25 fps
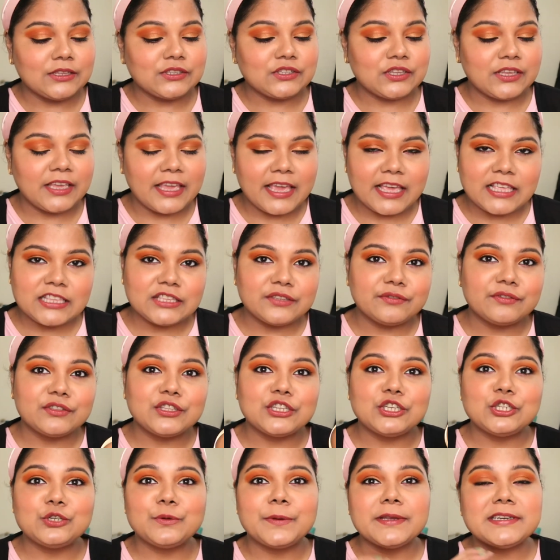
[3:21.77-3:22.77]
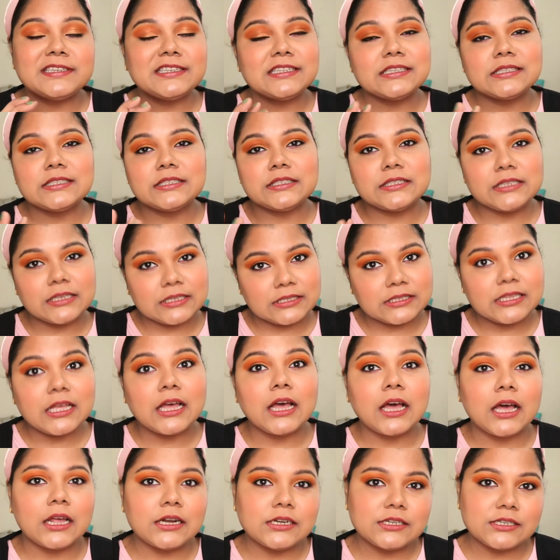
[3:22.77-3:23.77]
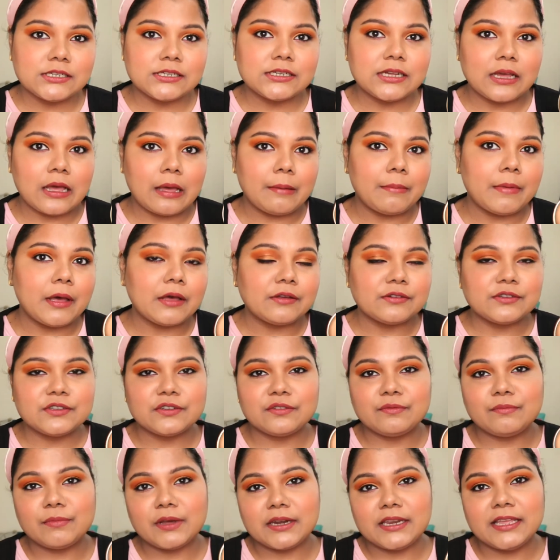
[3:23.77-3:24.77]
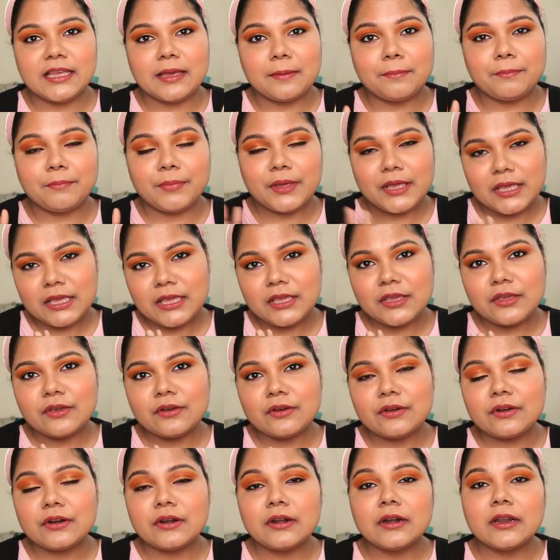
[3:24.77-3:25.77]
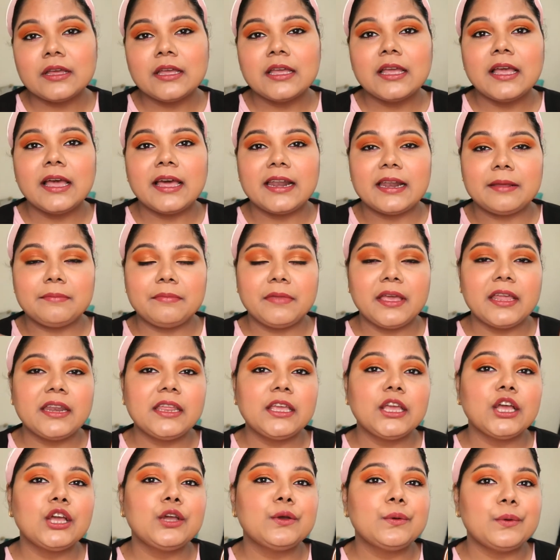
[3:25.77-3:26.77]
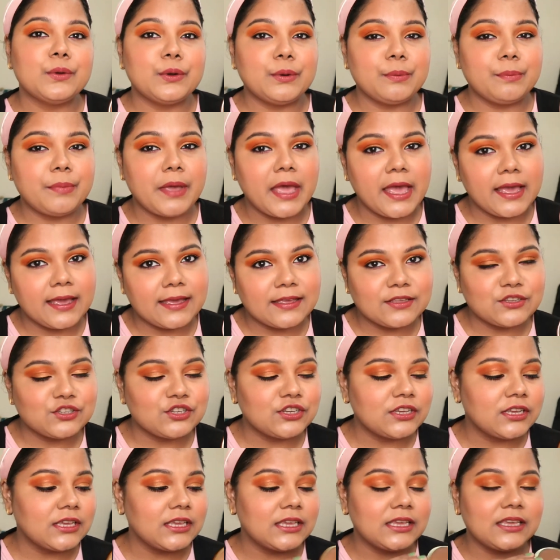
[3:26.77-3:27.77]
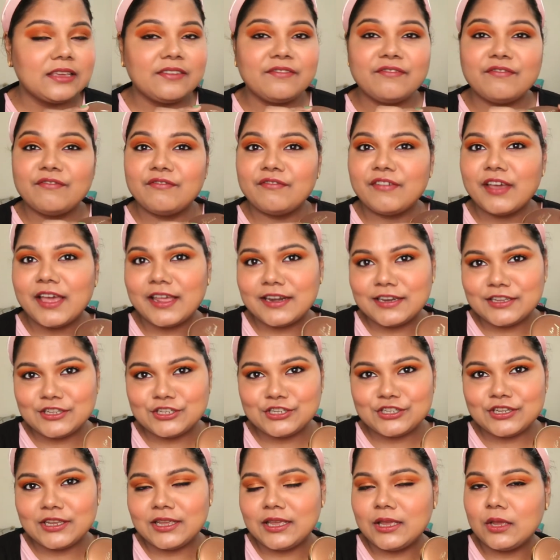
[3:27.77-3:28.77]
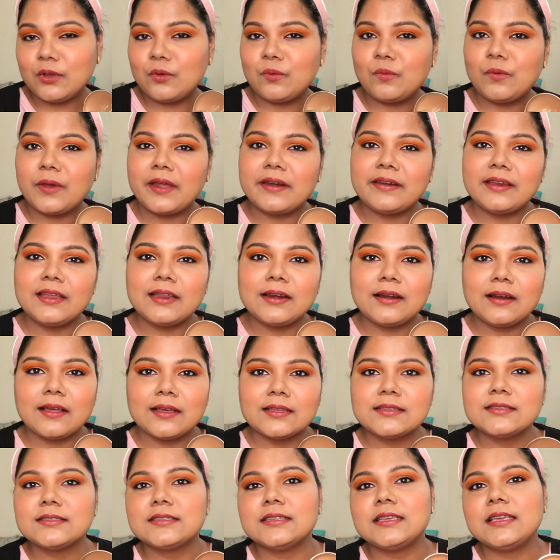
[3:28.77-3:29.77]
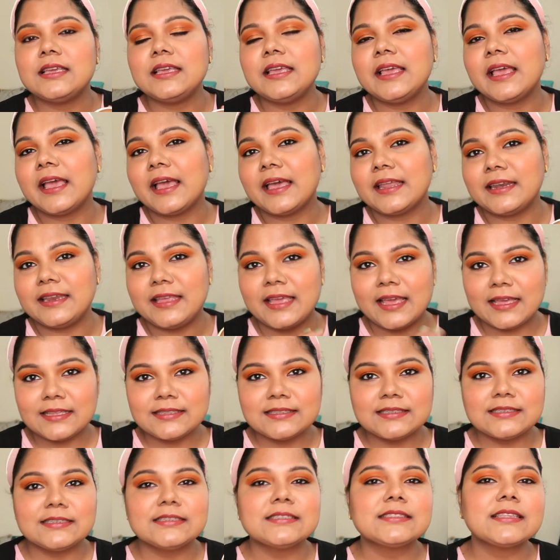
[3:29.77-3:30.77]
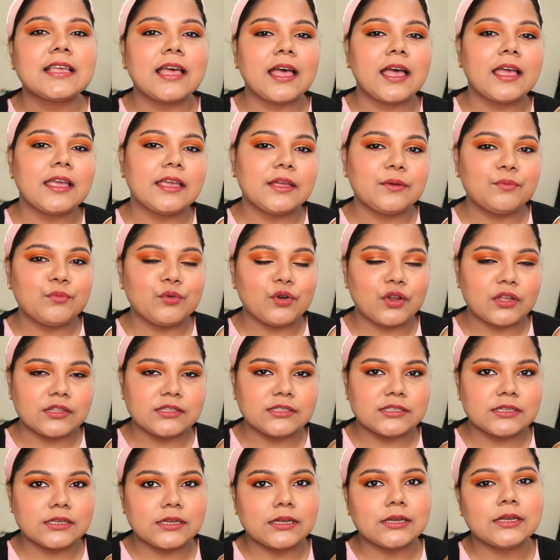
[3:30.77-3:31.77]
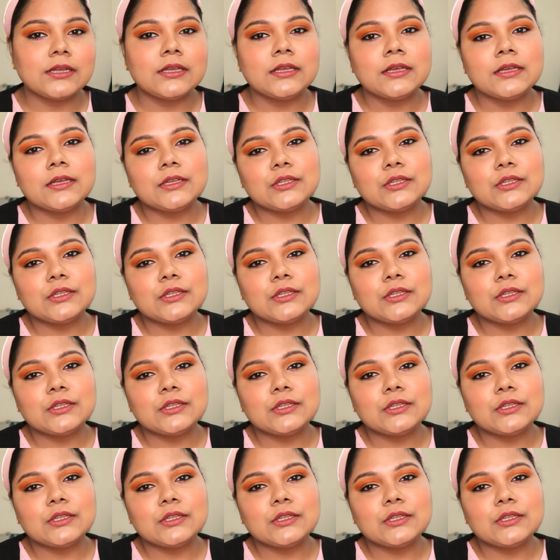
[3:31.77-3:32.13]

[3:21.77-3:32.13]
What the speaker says: So yes, for the 2600 amount of money I'm paying here, and I'm getting a good packaging, very chic, very classy, and yes, it is a high-end bronzer.